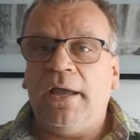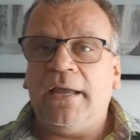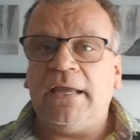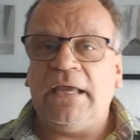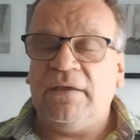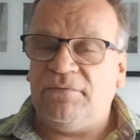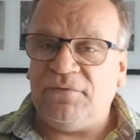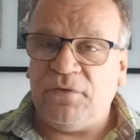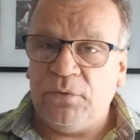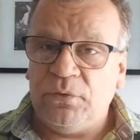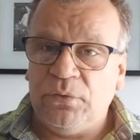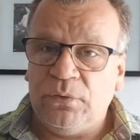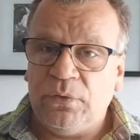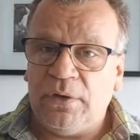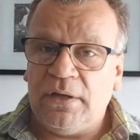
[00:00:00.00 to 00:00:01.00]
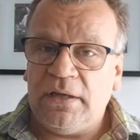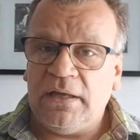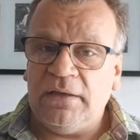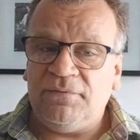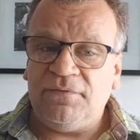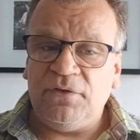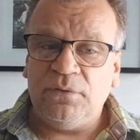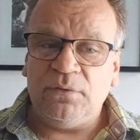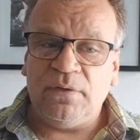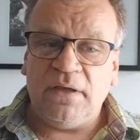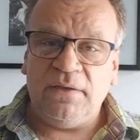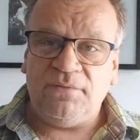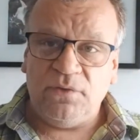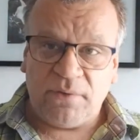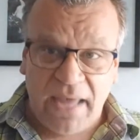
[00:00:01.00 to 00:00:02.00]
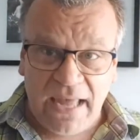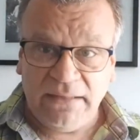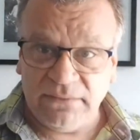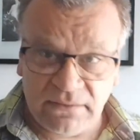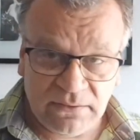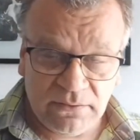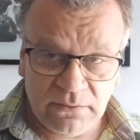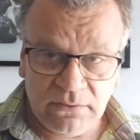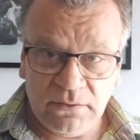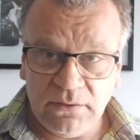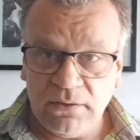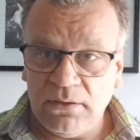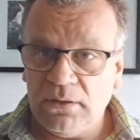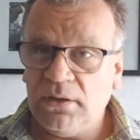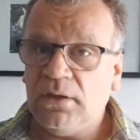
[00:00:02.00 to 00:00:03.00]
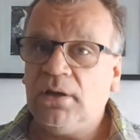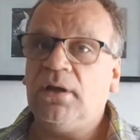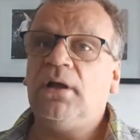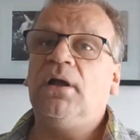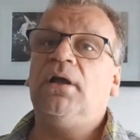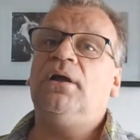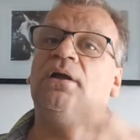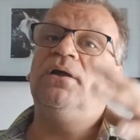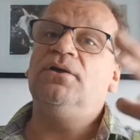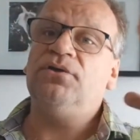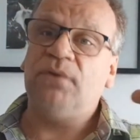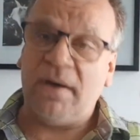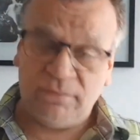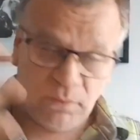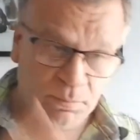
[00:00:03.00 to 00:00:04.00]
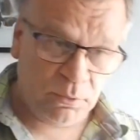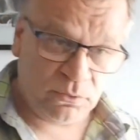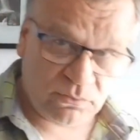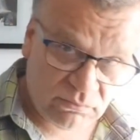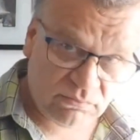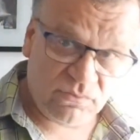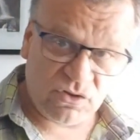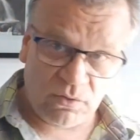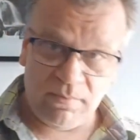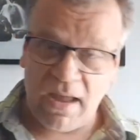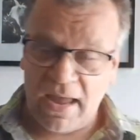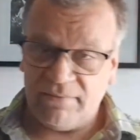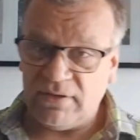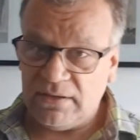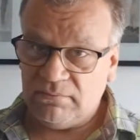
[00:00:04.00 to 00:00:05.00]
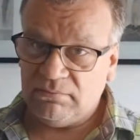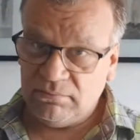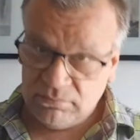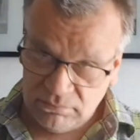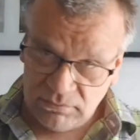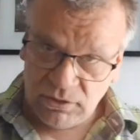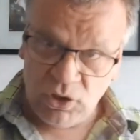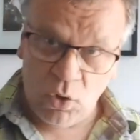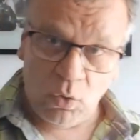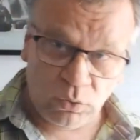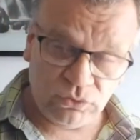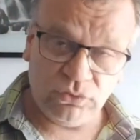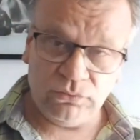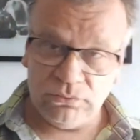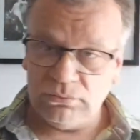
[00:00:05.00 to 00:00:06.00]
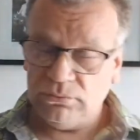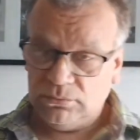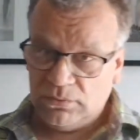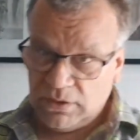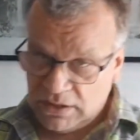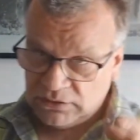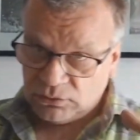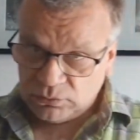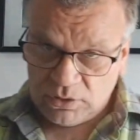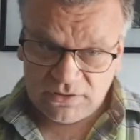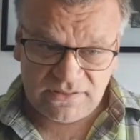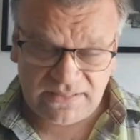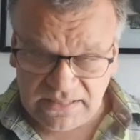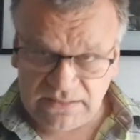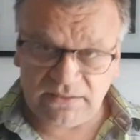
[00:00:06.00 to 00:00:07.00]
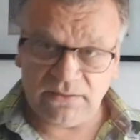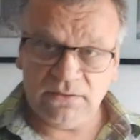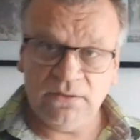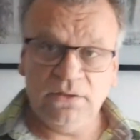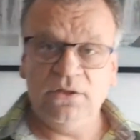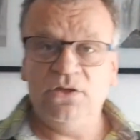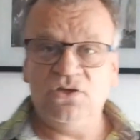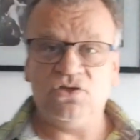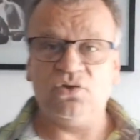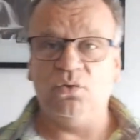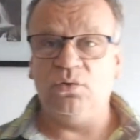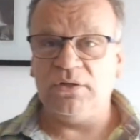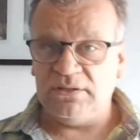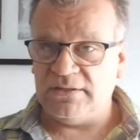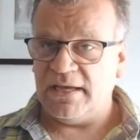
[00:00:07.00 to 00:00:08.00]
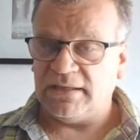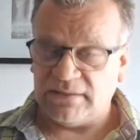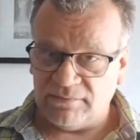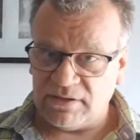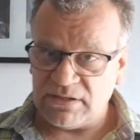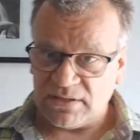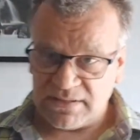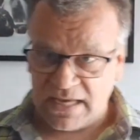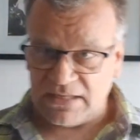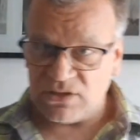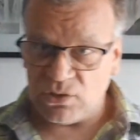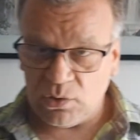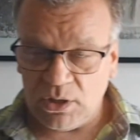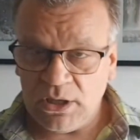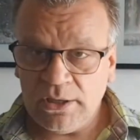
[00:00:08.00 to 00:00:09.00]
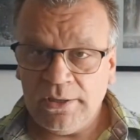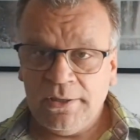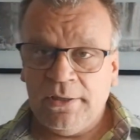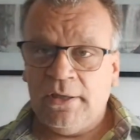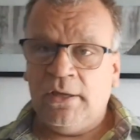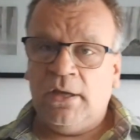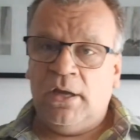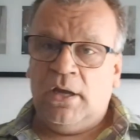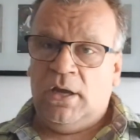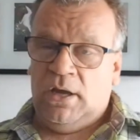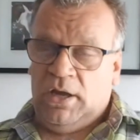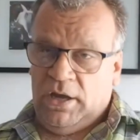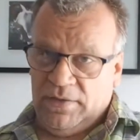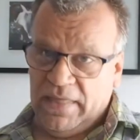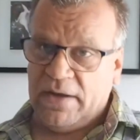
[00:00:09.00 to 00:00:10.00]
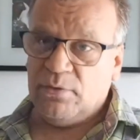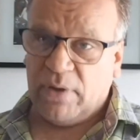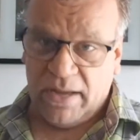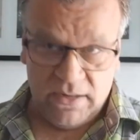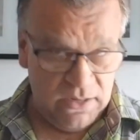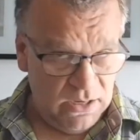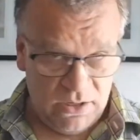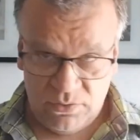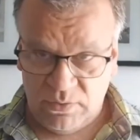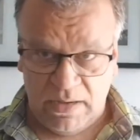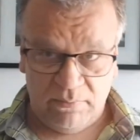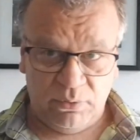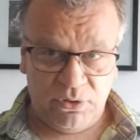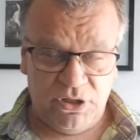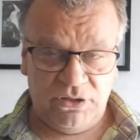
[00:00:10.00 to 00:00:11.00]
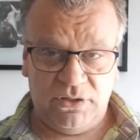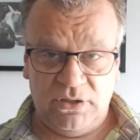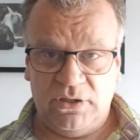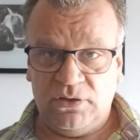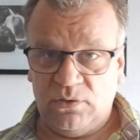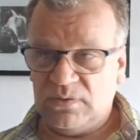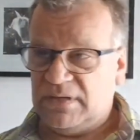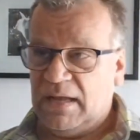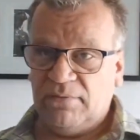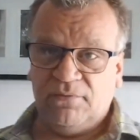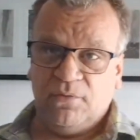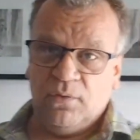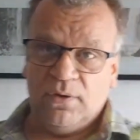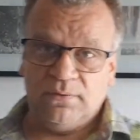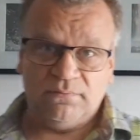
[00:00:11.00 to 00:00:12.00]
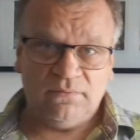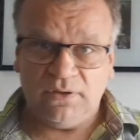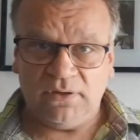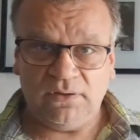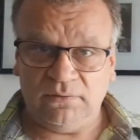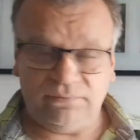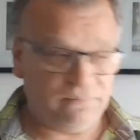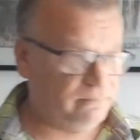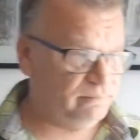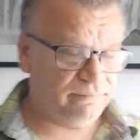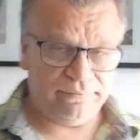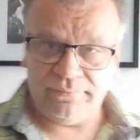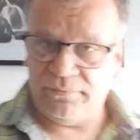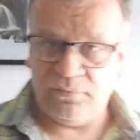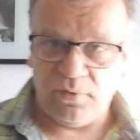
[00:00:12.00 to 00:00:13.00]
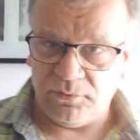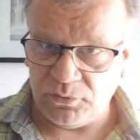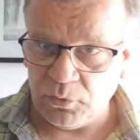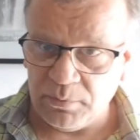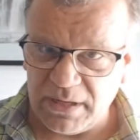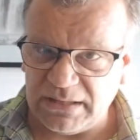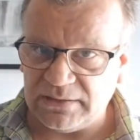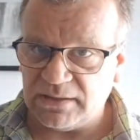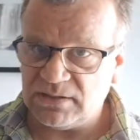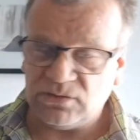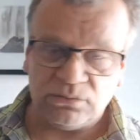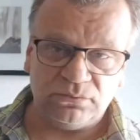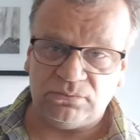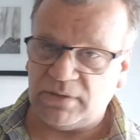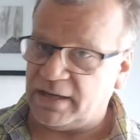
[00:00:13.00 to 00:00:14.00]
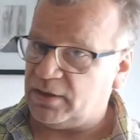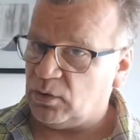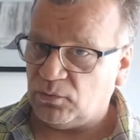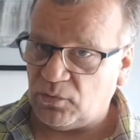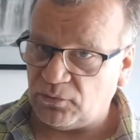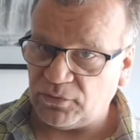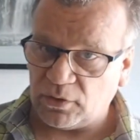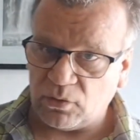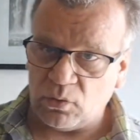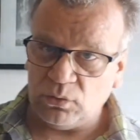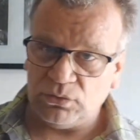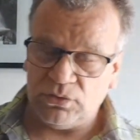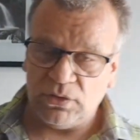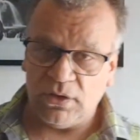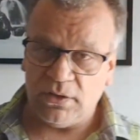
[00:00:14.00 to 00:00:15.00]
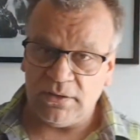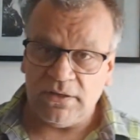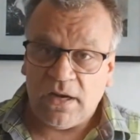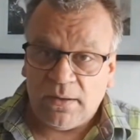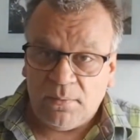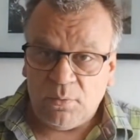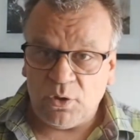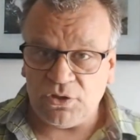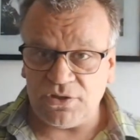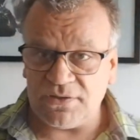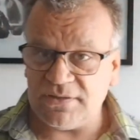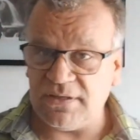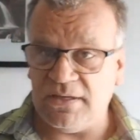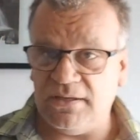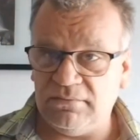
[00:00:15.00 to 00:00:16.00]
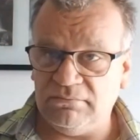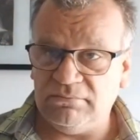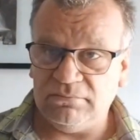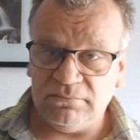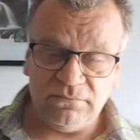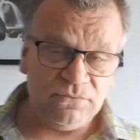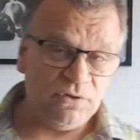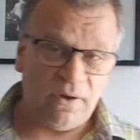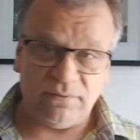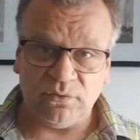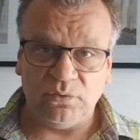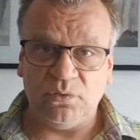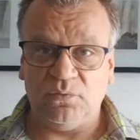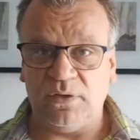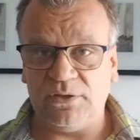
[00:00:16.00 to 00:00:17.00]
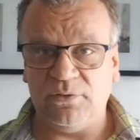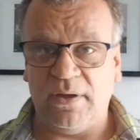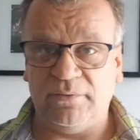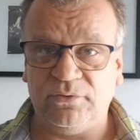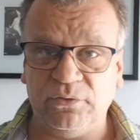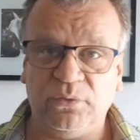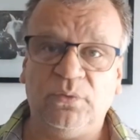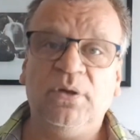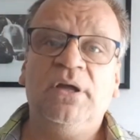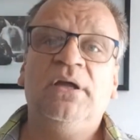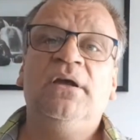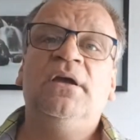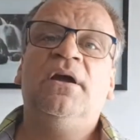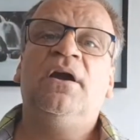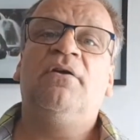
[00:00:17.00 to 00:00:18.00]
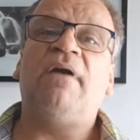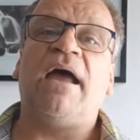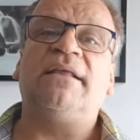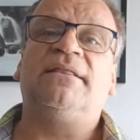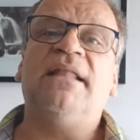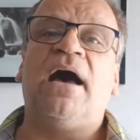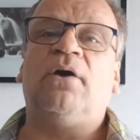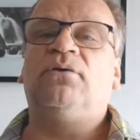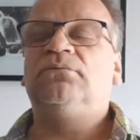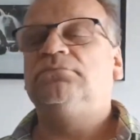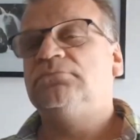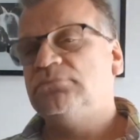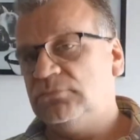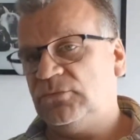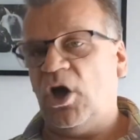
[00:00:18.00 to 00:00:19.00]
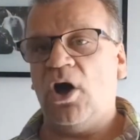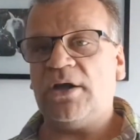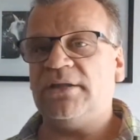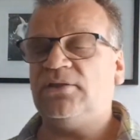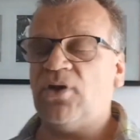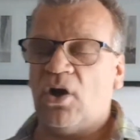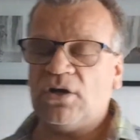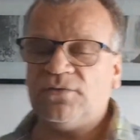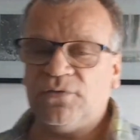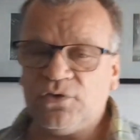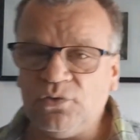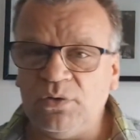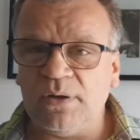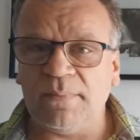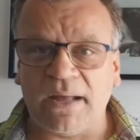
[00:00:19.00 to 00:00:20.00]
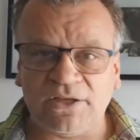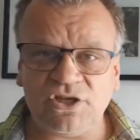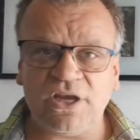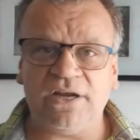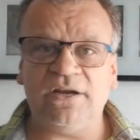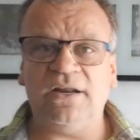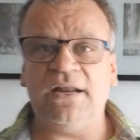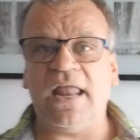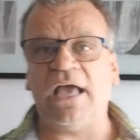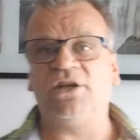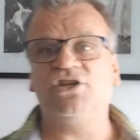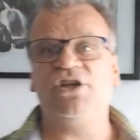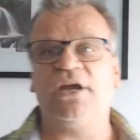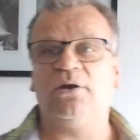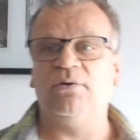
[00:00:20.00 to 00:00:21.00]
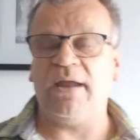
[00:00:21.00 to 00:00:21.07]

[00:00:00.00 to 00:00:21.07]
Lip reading: if you can't, you have to put some heavy load into seat so it deactivates the sensor, and then you can push it yourself for a few meters to take it off of the road. In an emergency, you have to do what you have to do. Right now, don't get doggies for tuning my channel. Like, share,